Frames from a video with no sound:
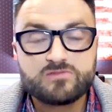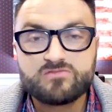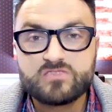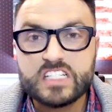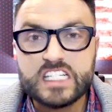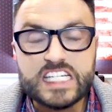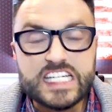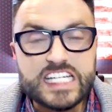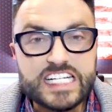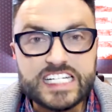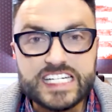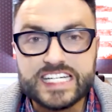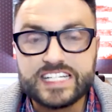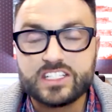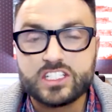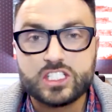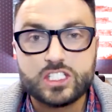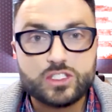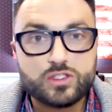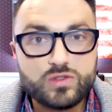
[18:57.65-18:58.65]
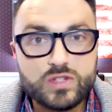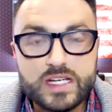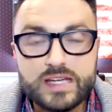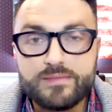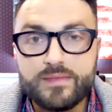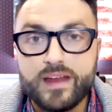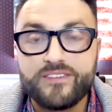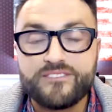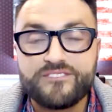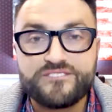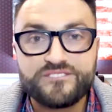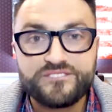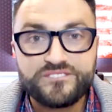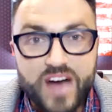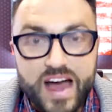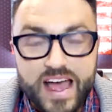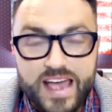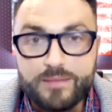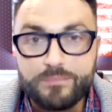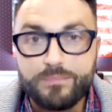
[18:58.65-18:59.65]
Kick and scream and
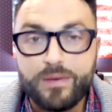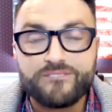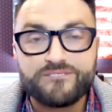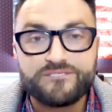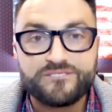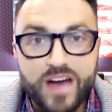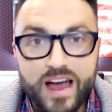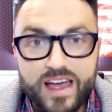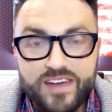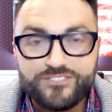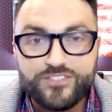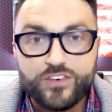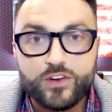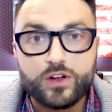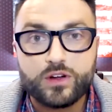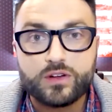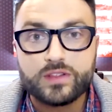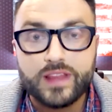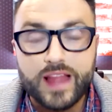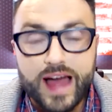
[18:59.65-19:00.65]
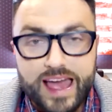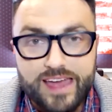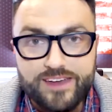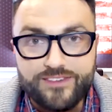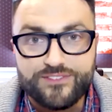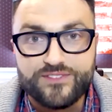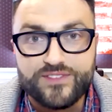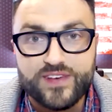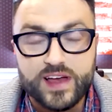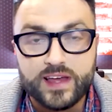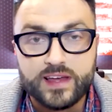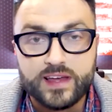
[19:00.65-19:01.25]
fight, but fight for your life.